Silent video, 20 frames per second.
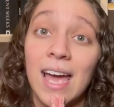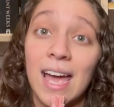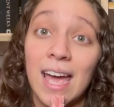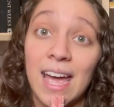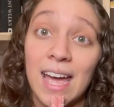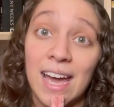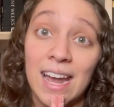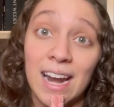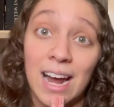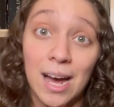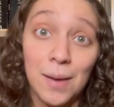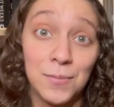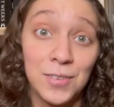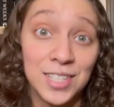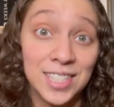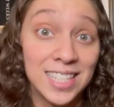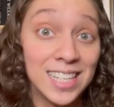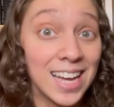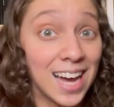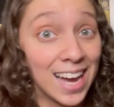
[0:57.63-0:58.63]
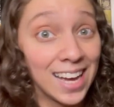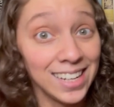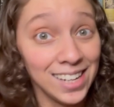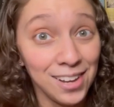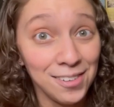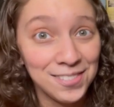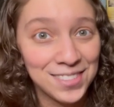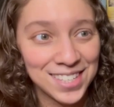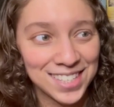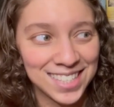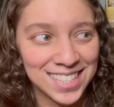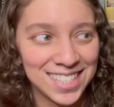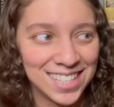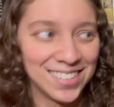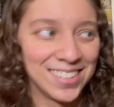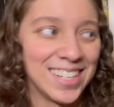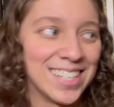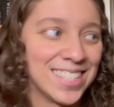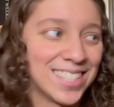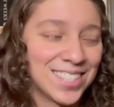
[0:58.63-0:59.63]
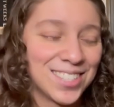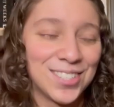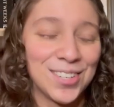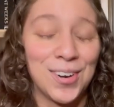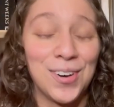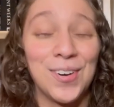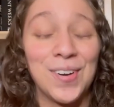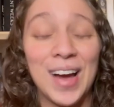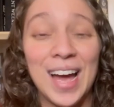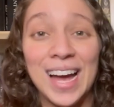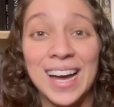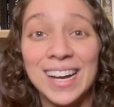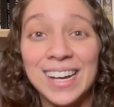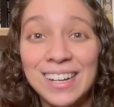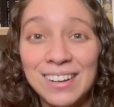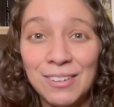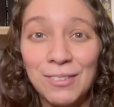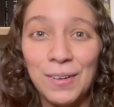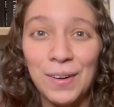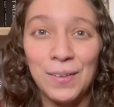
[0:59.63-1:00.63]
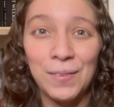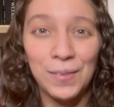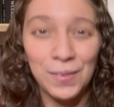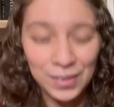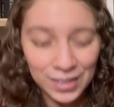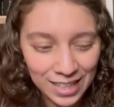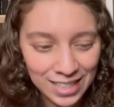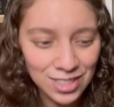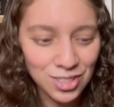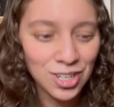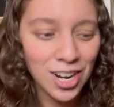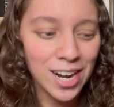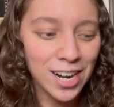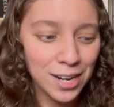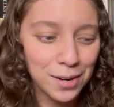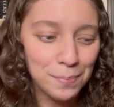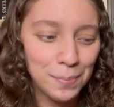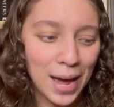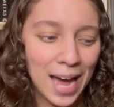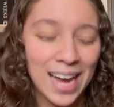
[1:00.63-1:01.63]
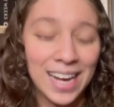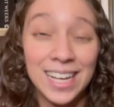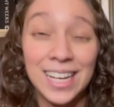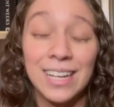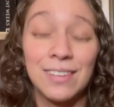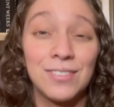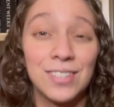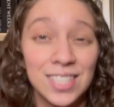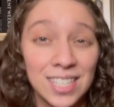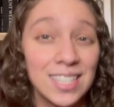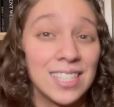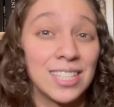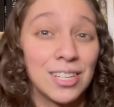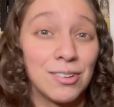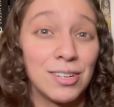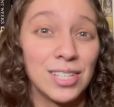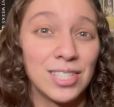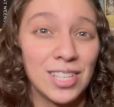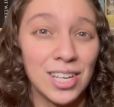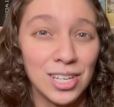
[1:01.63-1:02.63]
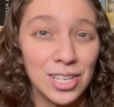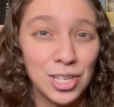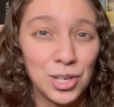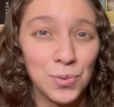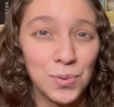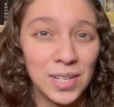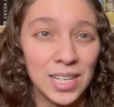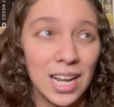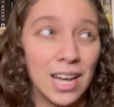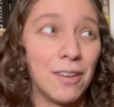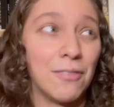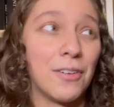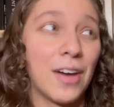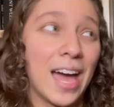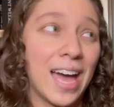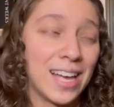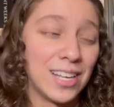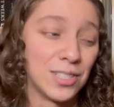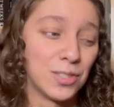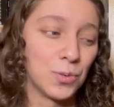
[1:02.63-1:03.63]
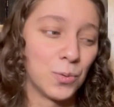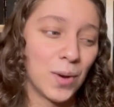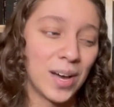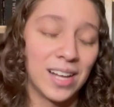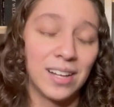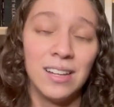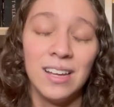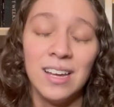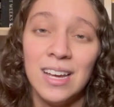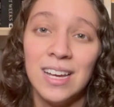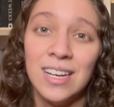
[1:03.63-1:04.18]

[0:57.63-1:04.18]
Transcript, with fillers: And obviously, I love this series, so let's try and unpack if it's a series you would love as well.